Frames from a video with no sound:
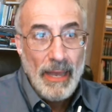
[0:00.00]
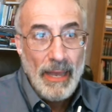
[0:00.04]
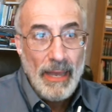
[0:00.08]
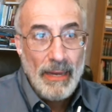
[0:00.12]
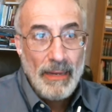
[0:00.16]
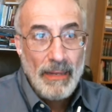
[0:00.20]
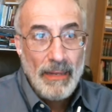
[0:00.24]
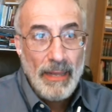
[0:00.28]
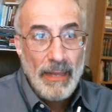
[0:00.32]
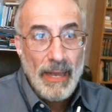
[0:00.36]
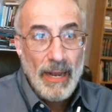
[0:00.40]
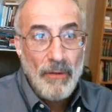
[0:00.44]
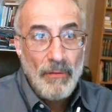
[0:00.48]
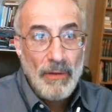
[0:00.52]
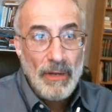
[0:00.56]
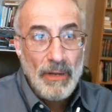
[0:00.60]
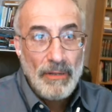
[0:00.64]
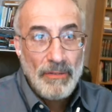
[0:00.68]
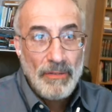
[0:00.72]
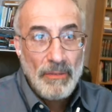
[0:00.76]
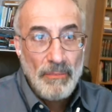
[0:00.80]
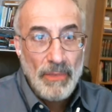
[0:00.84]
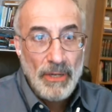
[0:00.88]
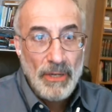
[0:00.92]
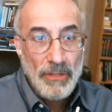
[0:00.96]
and Larry
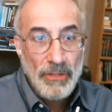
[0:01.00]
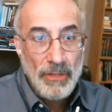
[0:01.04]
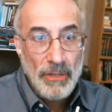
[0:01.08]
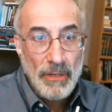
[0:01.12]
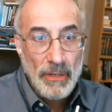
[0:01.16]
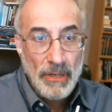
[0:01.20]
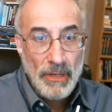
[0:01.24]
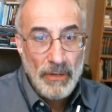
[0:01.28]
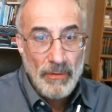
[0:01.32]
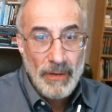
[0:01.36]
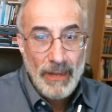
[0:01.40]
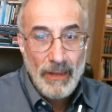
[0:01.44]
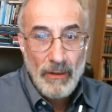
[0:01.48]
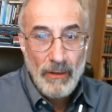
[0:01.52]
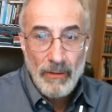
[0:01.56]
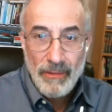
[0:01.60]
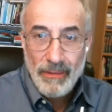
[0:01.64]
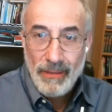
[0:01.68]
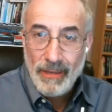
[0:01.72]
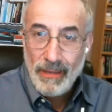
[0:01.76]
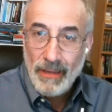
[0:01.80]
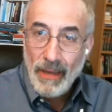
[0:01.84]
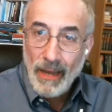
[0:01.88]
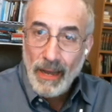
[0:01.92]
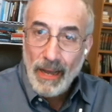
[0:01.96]
is a much younger,
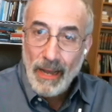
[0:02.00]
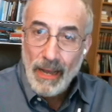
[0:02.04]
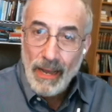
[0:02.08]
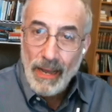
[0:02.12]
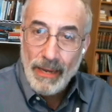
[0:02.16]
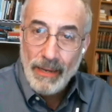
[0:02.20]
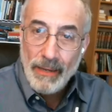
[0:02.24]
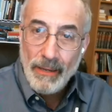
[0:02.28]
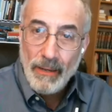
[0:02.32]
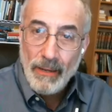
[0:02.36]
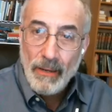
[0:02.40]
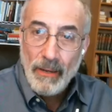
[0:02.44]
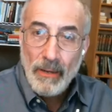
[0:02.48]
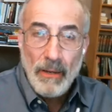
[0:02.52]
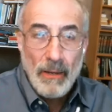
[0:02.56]
healthy guy.